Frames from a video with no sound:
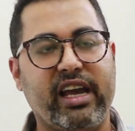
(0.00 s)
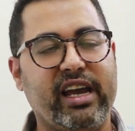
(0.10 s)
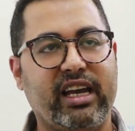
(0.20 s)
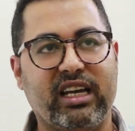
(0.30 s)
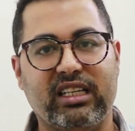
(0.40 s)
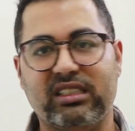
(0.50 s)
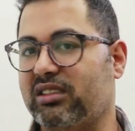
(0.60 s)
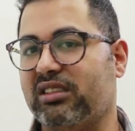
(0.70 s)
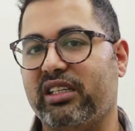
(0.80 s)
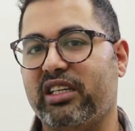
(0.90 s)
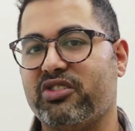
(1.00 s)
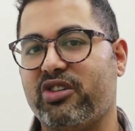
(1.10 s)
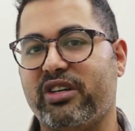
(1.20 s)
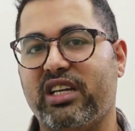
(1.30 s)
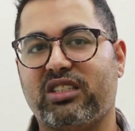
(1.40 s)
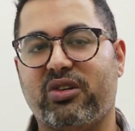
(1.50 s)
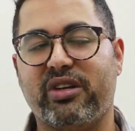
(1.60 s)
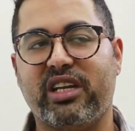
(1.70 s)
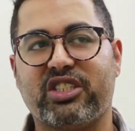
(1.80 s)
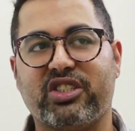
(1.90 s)
and internet
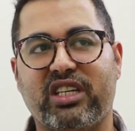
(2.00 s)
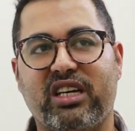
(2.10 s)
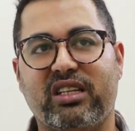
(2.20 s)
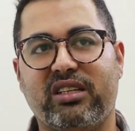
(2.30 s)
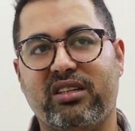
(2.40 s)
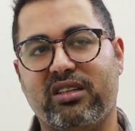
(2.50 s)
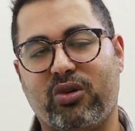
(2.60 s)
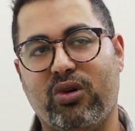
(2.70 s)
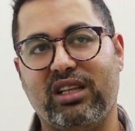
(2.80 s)
connection